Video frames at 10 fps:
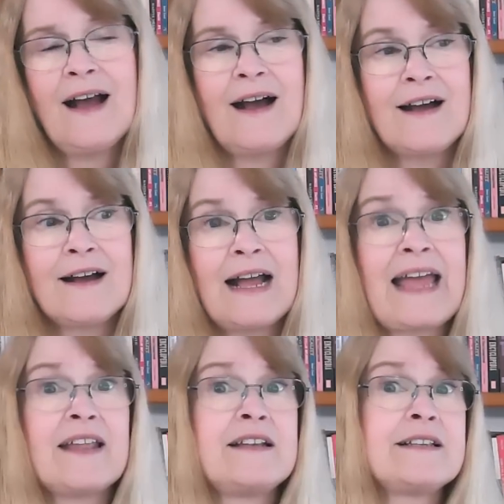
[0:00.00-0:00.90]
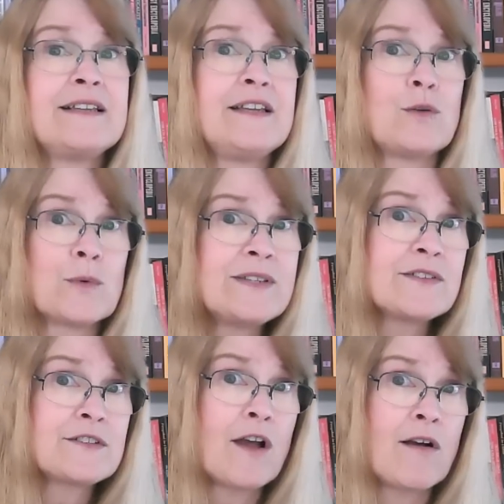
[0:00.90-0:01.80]
And in
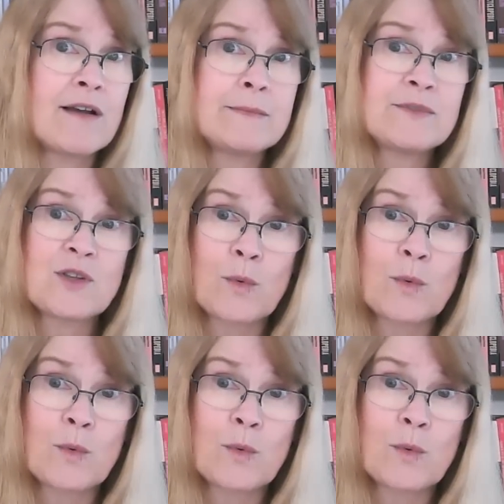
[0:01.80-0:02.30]
recent times,